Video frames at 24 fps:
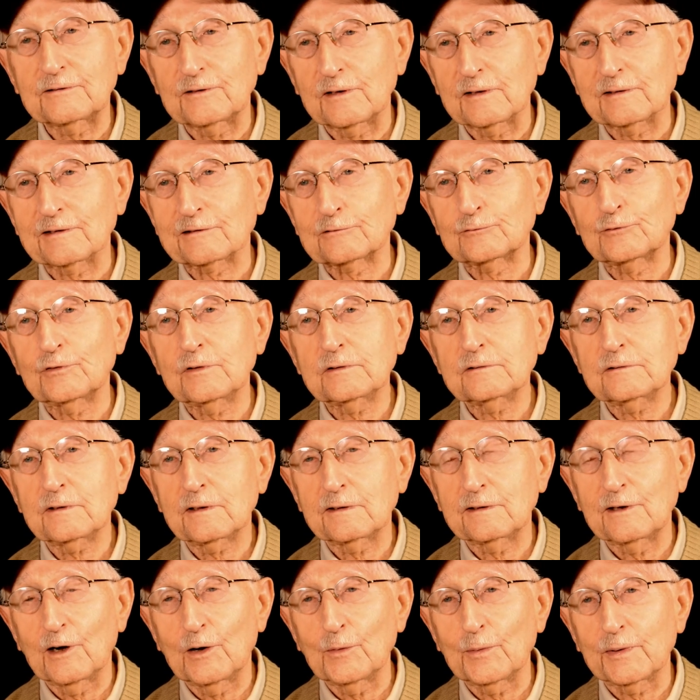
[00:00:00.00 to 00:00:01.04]
electricity
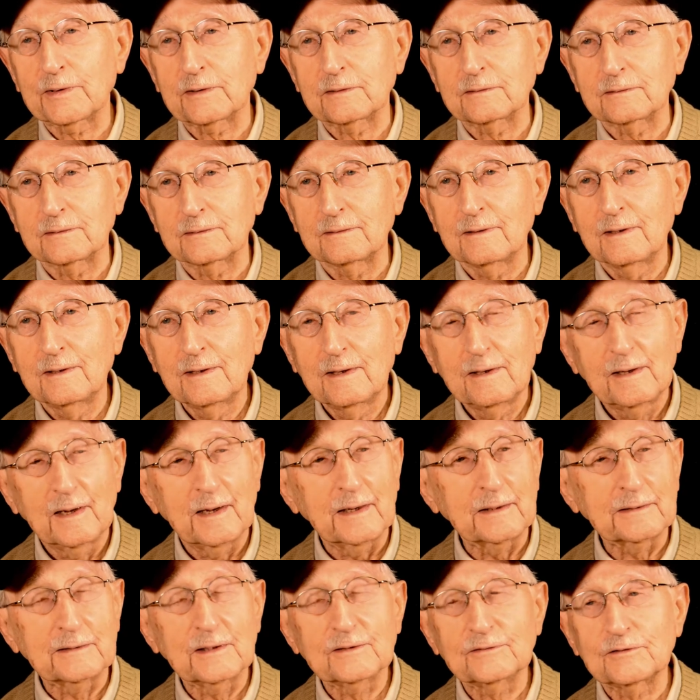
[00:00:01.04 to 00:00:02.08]
going
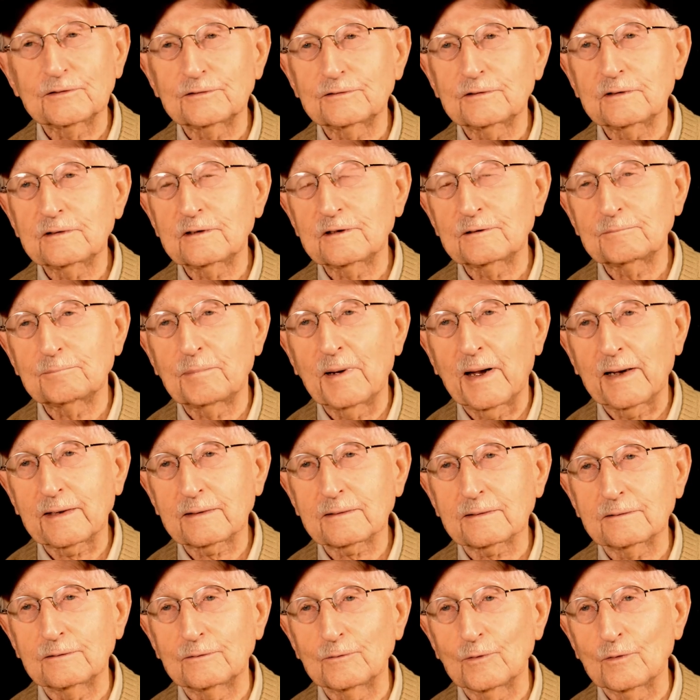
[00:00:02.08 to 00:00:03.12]
and get the city
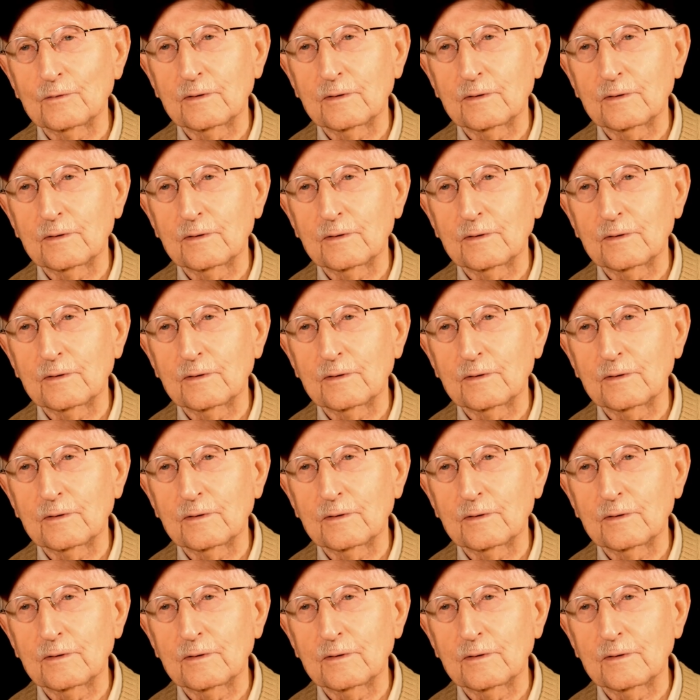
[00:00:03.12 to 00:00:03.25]
back in